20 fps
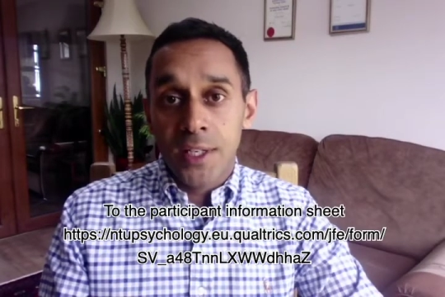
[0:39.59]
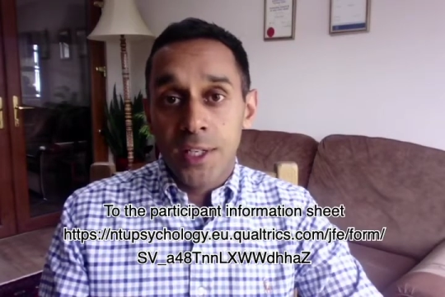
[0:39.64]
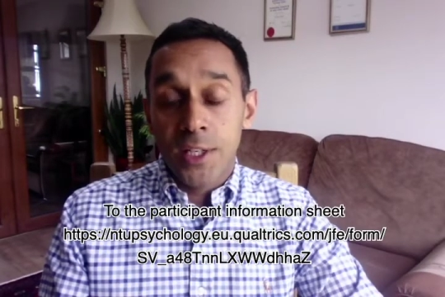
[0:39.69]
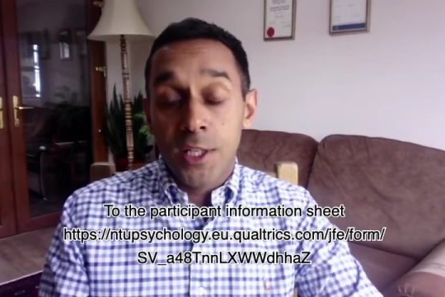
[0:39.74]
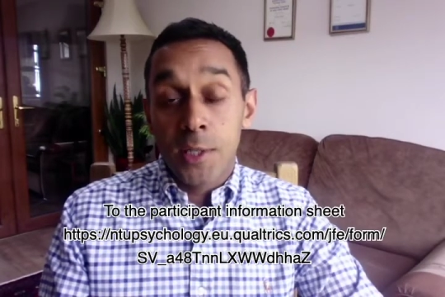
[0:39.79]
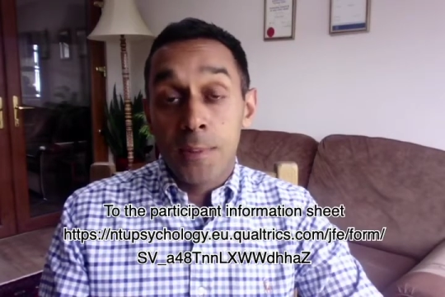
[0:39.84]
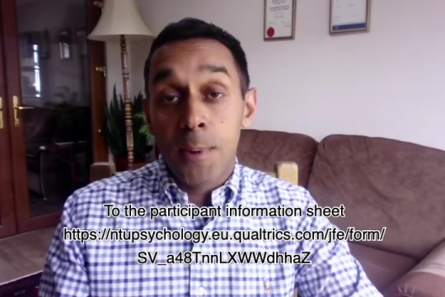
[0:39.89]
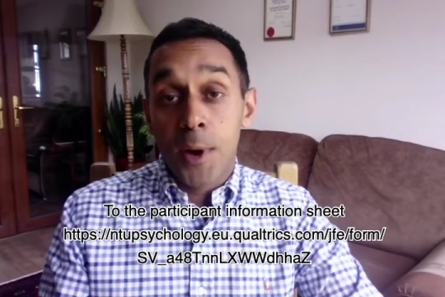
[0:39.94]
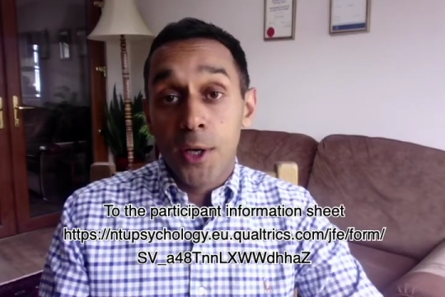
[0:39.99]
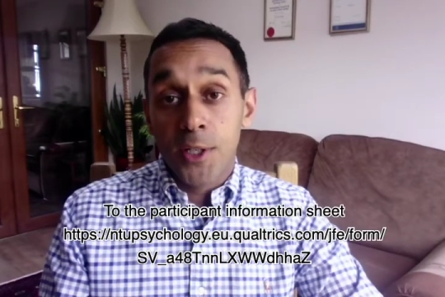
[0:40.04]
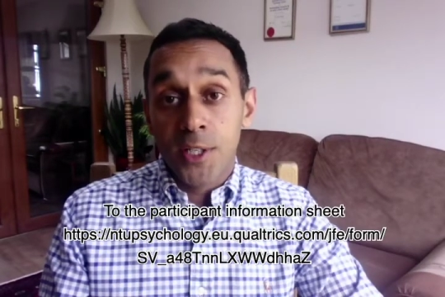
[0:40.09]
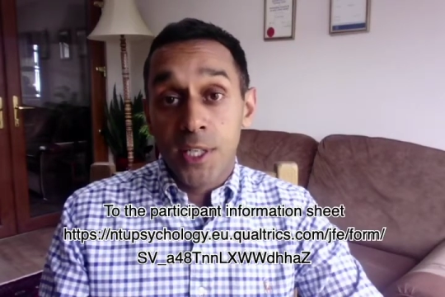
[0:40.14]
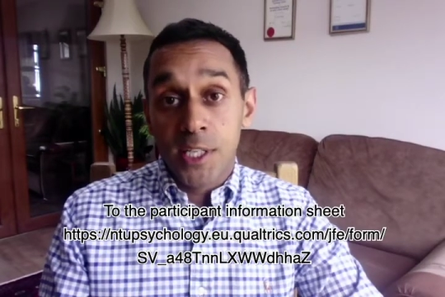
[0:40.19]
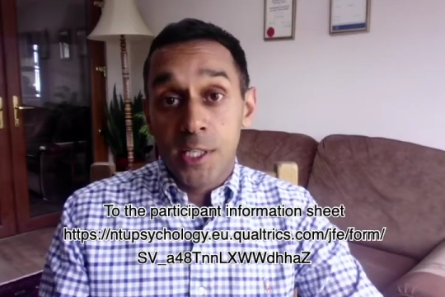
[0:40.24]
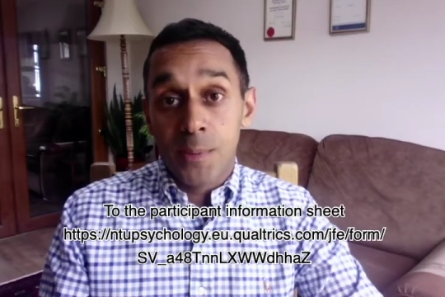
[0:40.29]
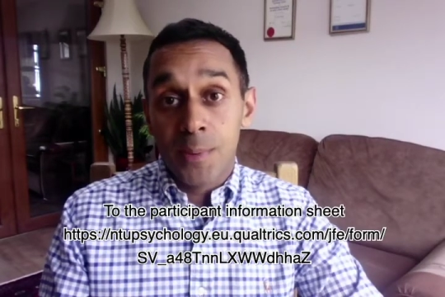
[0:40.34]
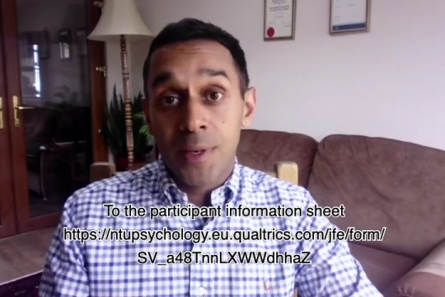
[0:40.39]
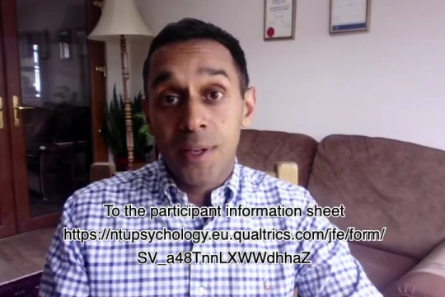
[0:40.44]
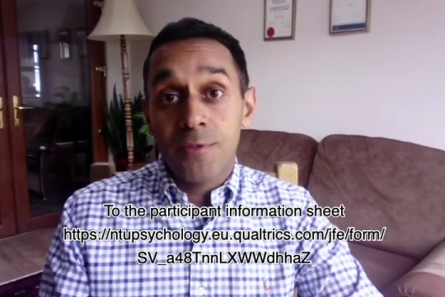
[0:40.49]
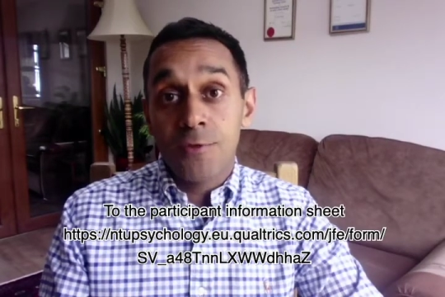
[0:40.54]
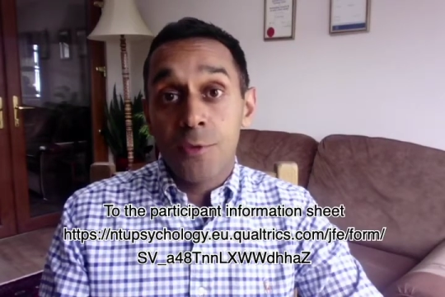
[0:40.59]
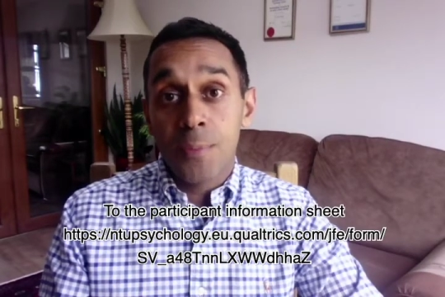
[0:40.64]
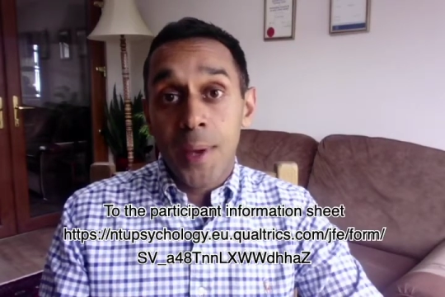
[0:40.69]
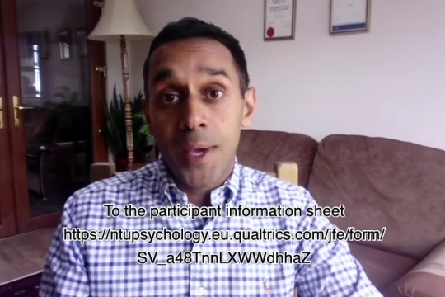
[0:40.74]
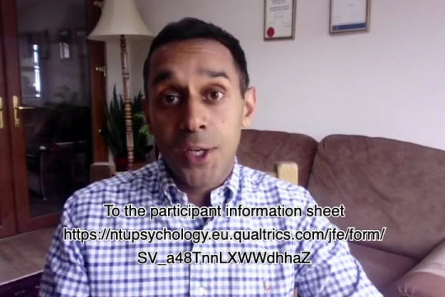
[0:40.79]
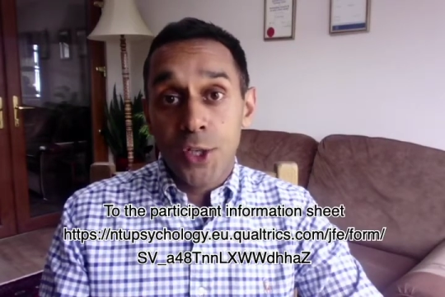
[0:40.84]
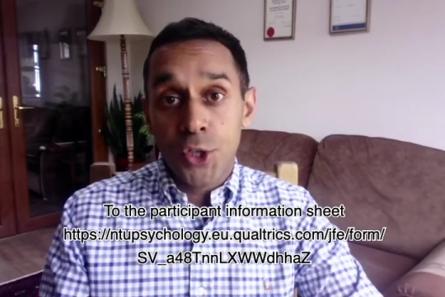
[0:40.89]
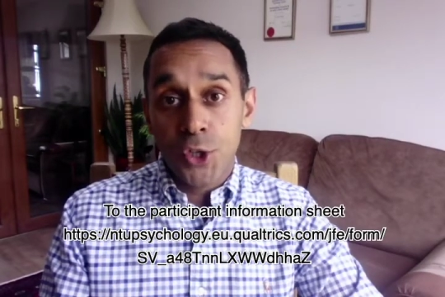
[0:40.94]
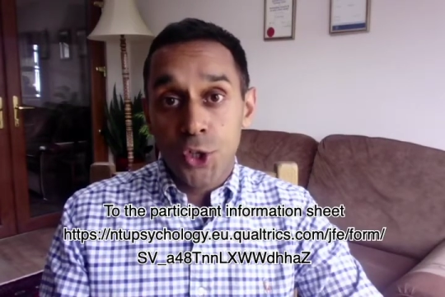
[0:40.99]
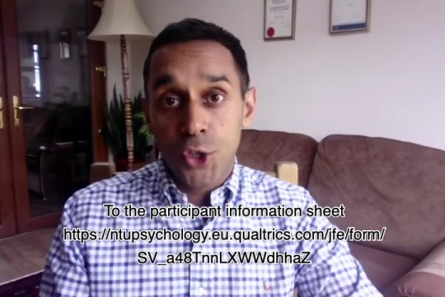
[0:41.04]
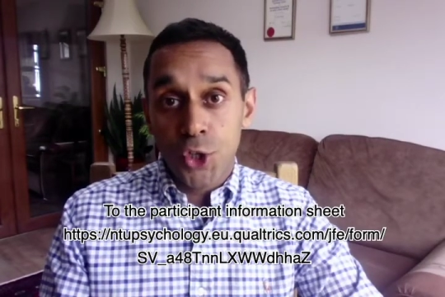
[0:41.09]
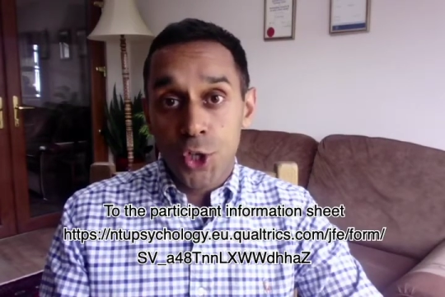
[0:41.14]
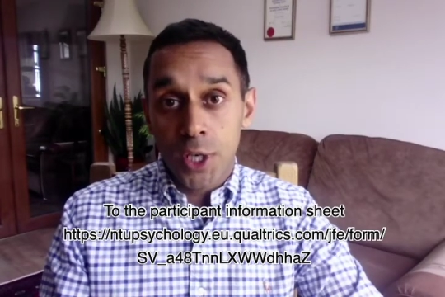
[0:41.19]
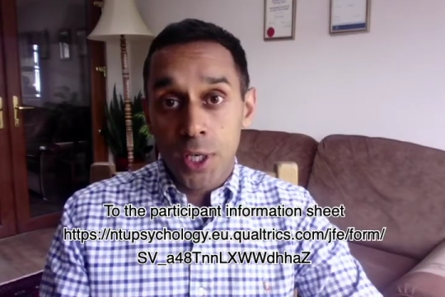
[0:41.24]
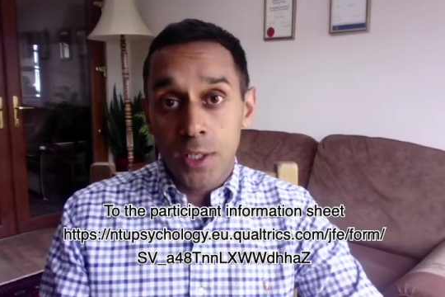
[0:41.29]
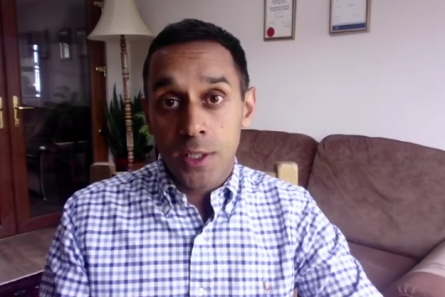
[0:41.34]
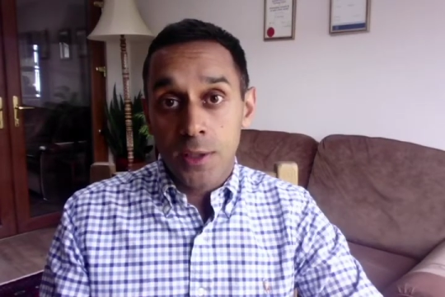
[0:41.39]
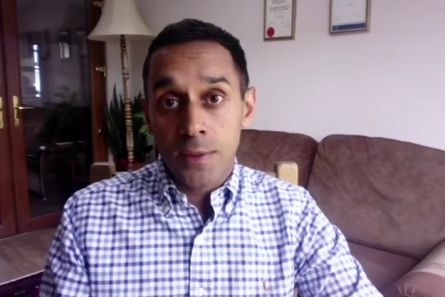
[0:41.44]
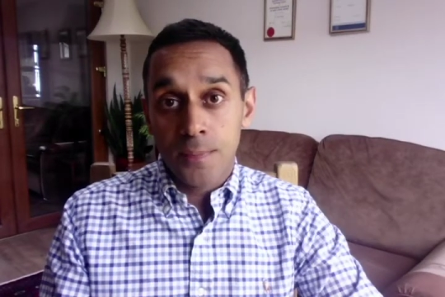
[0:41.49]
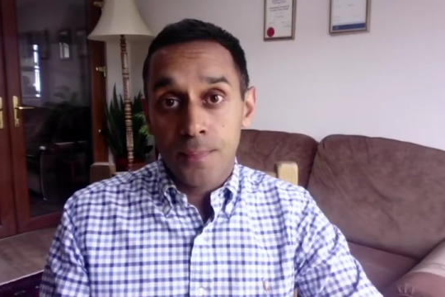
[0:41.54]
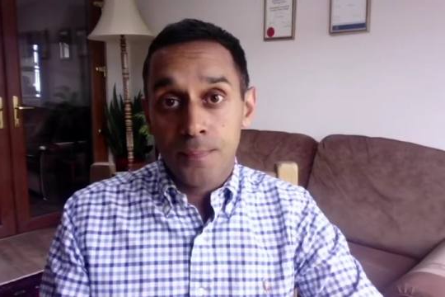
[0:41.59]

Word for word: to the participant information sheet.